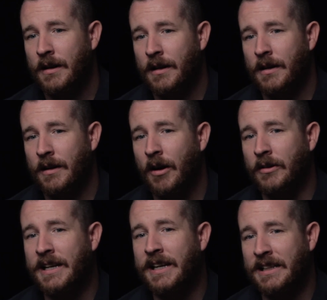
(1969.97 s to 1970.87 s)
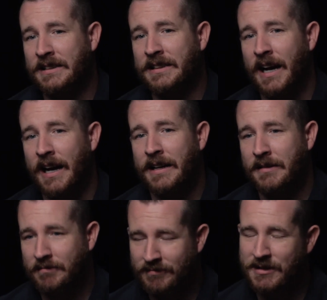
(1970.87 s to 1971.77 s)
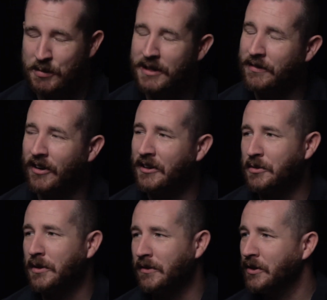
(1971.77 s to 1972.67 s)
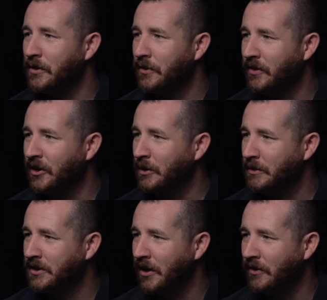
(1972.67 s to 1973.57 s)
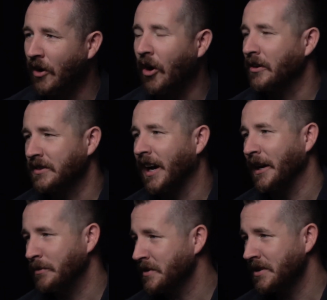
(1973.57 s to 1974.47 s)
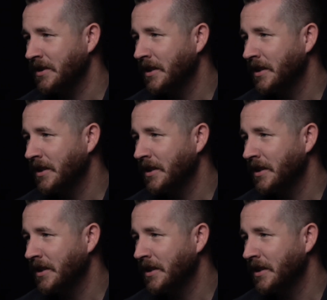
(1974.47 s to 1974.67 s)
all kidding aside, it's pretty fun to review films of all types.